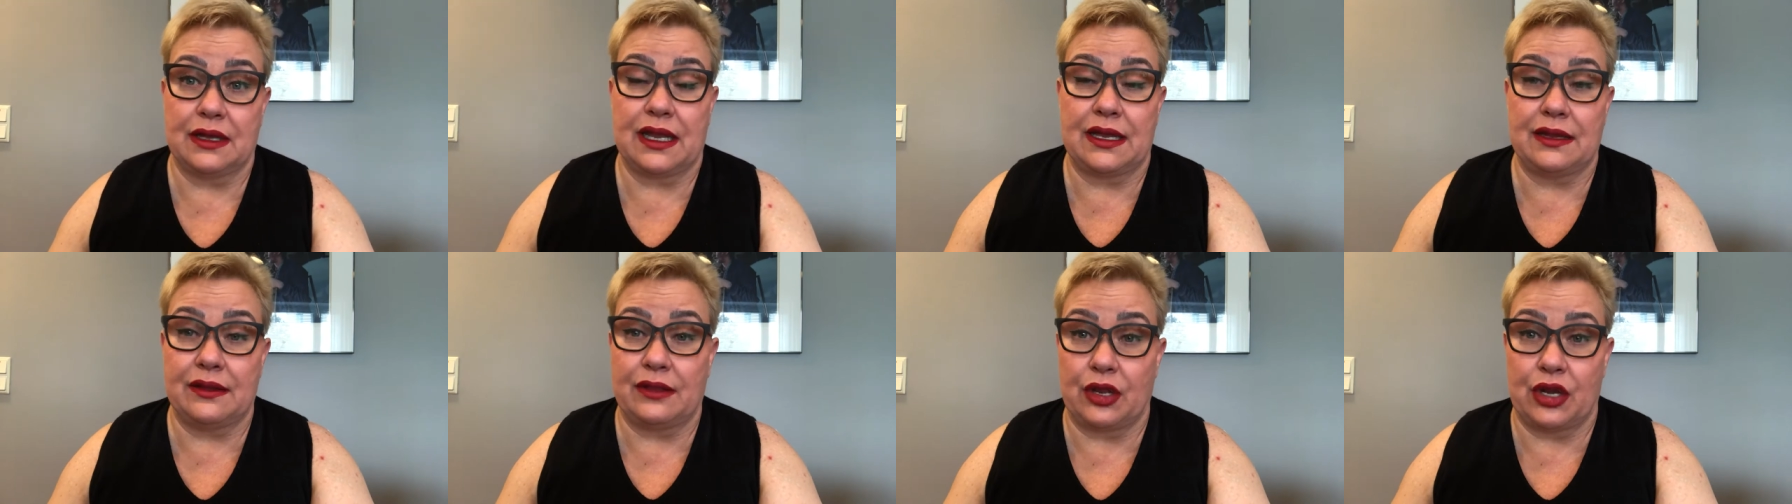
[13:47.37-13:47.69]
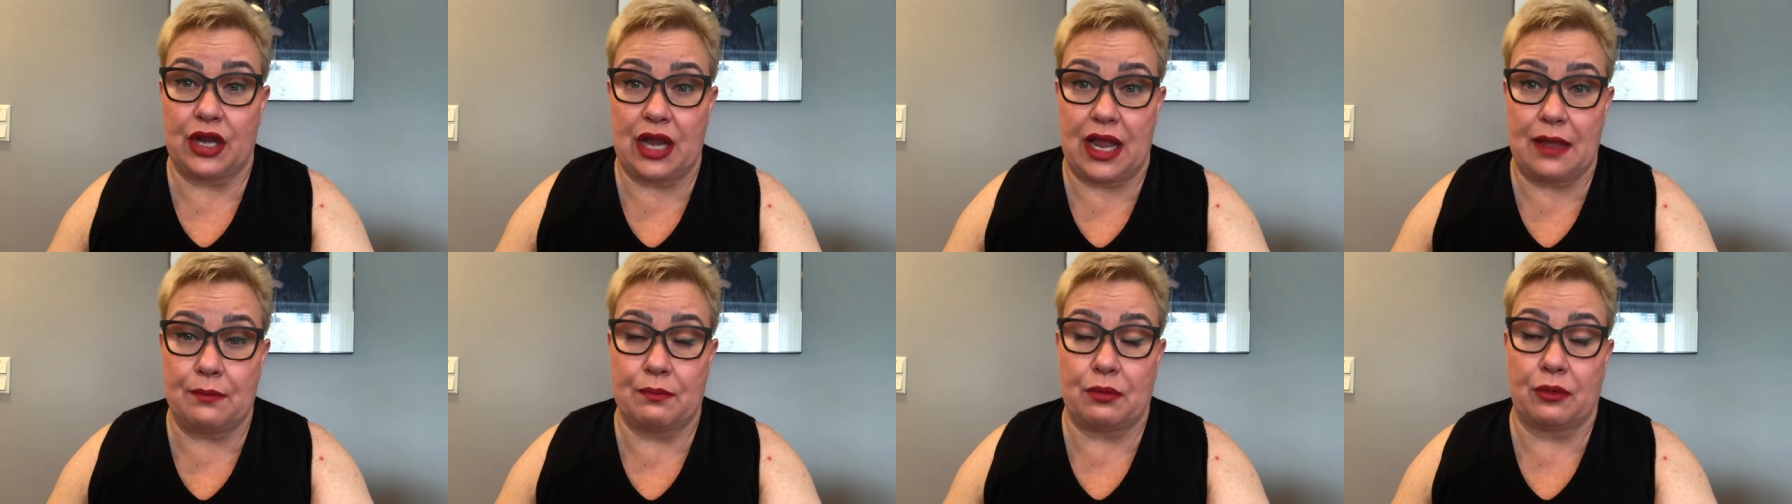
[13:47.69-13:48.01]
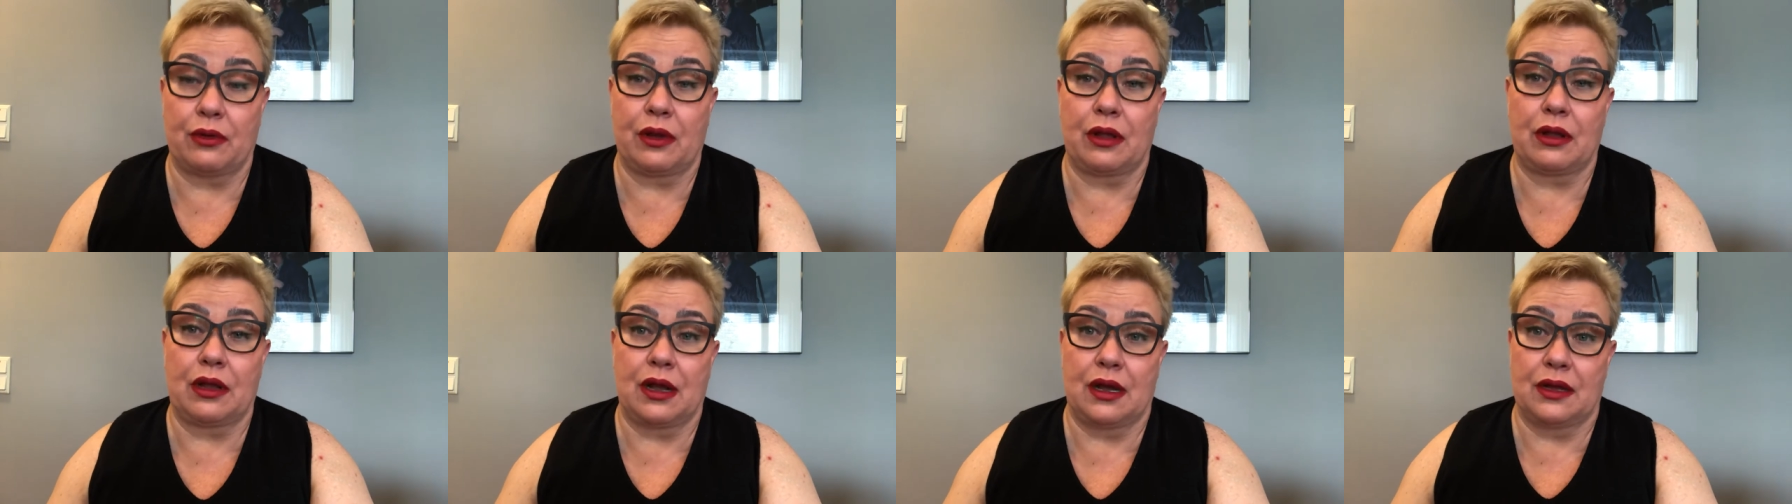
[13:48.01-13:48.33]
in the
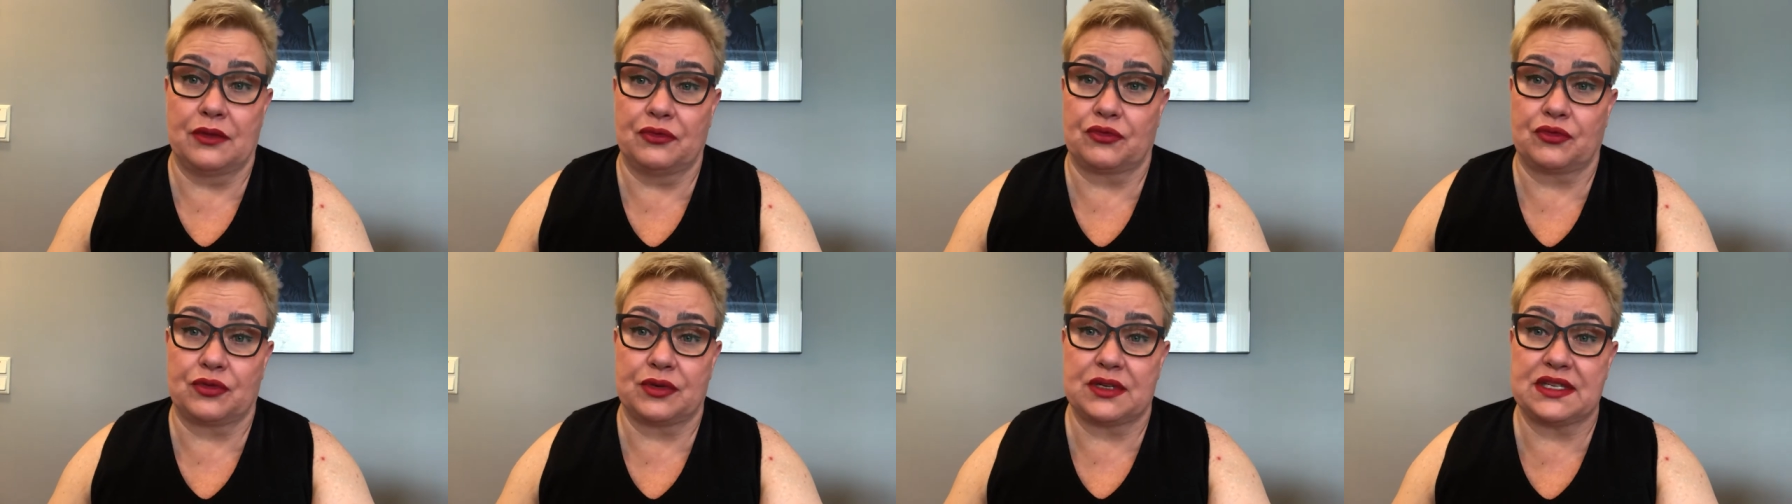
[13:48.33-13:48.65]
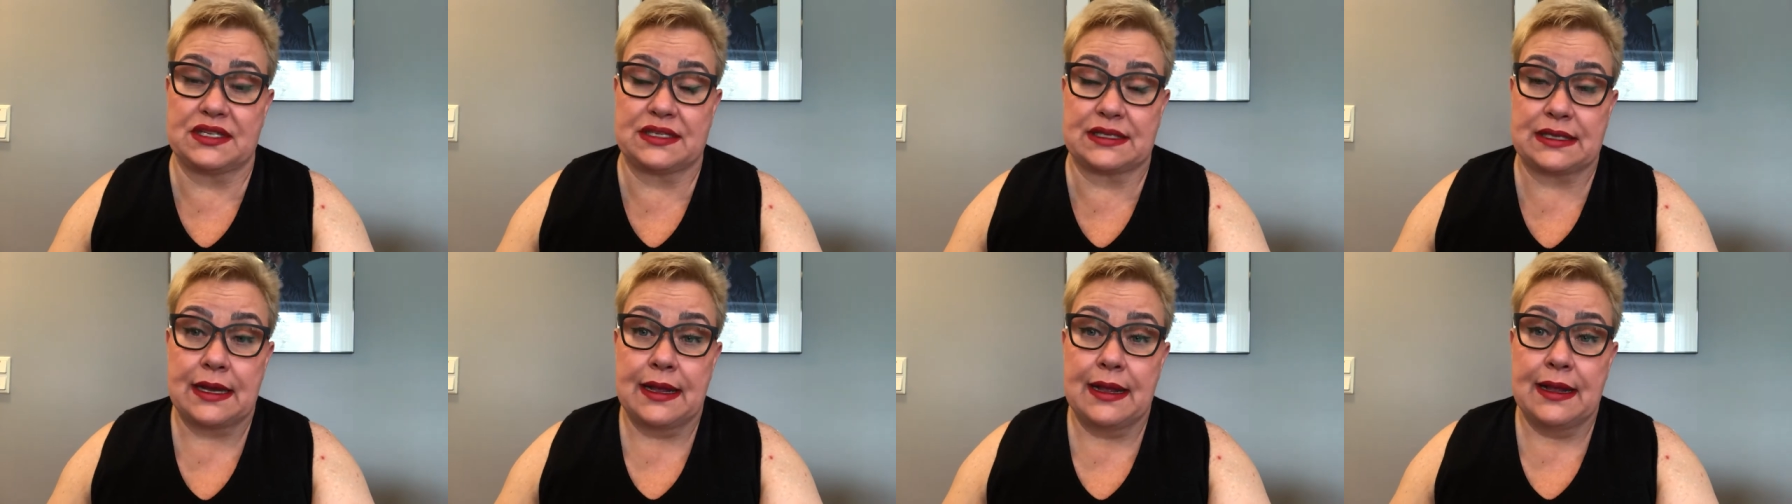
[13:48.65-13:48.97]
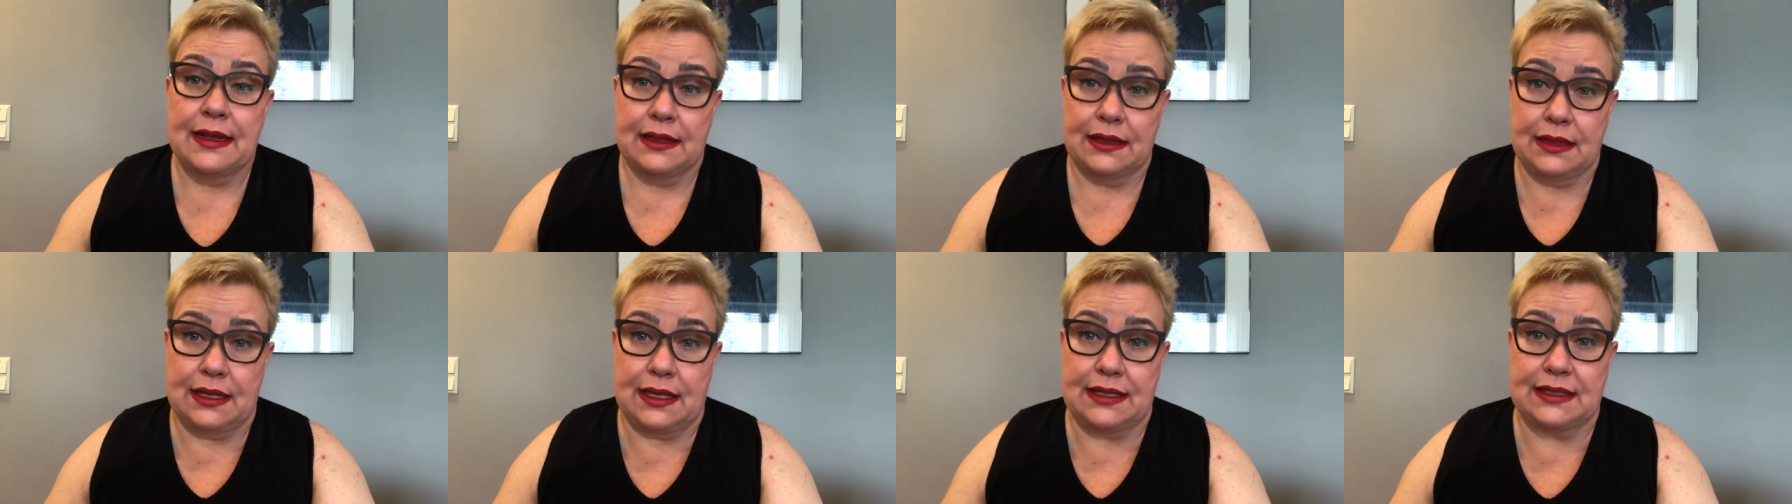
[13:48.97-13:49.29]
neighboring countries
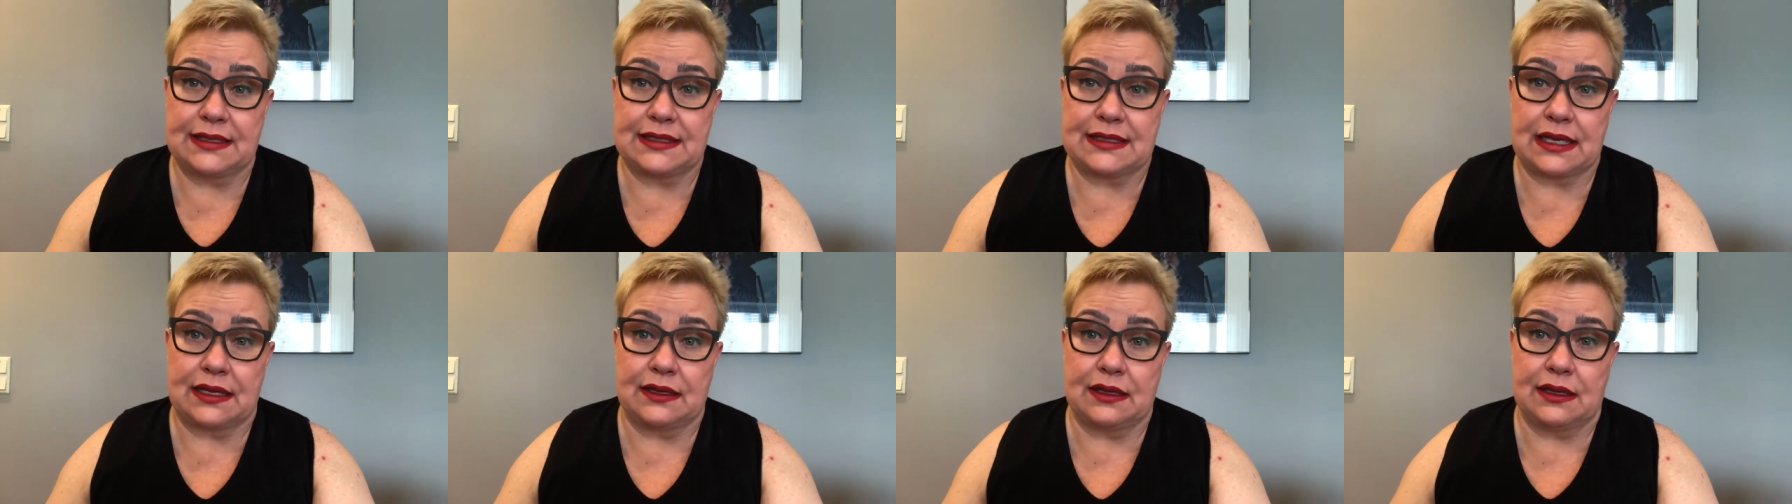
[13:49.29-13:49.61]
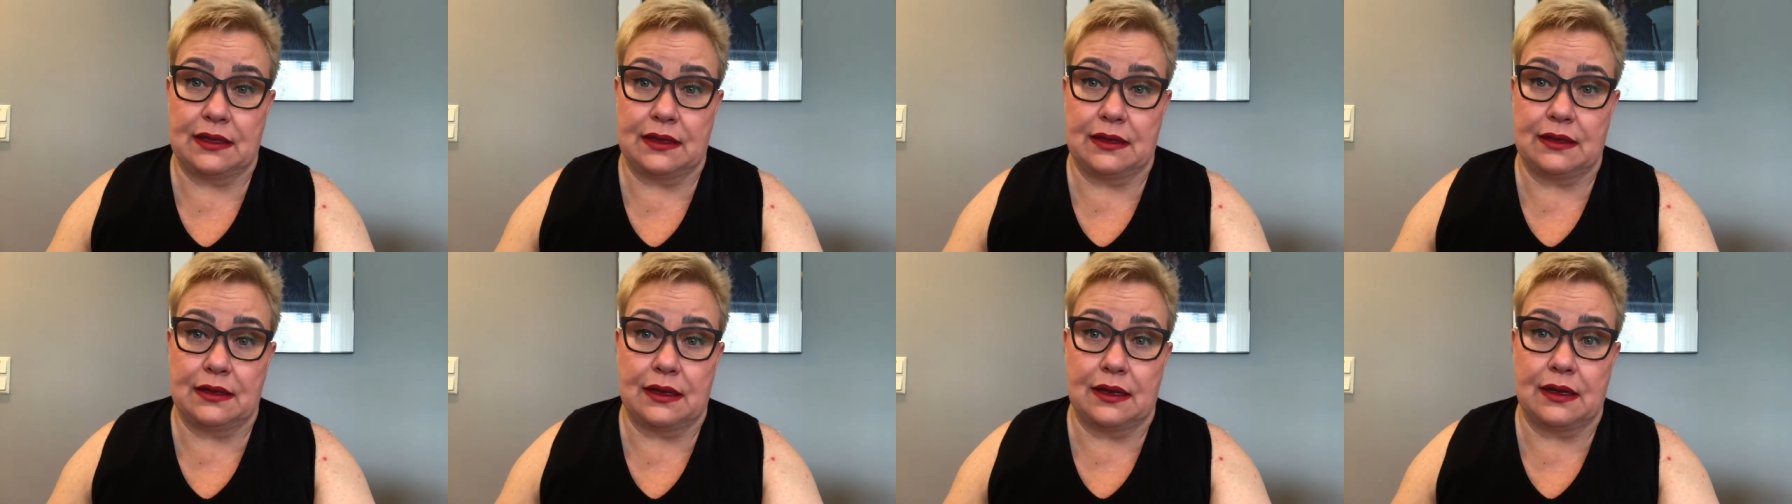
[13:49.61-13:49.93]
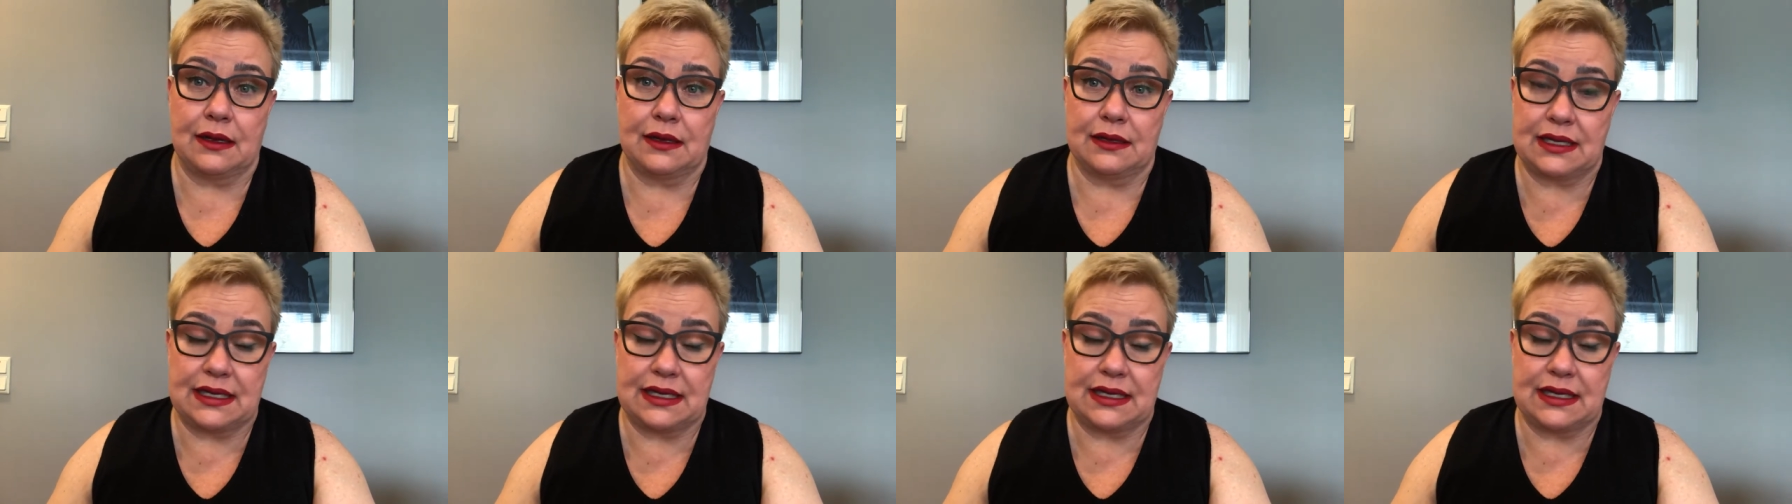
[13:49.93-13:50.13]
these and